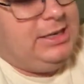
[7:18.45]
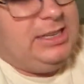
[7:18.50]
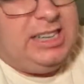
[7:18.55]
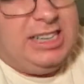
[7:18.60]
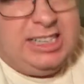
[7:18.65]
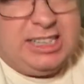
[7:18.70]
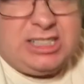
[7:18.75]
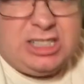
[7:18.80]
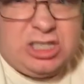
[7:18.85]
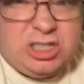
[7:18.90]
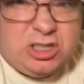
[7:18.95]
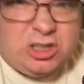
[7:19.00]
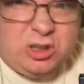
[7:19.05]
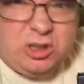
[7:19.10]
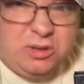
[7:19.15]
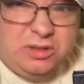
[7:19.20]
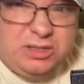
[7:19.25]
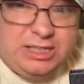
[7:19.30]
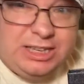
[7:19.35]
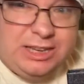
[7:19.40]
an
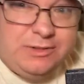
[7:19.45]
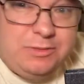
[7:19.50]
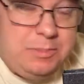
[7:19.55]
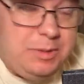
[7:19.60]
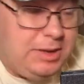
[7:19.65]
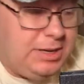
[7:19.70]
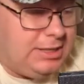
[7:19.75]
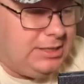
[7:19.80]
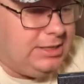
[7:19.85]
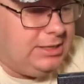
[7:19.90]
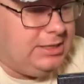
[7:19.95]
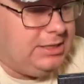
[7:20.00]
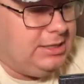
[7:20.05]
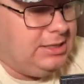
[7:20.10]
exclusive and because it's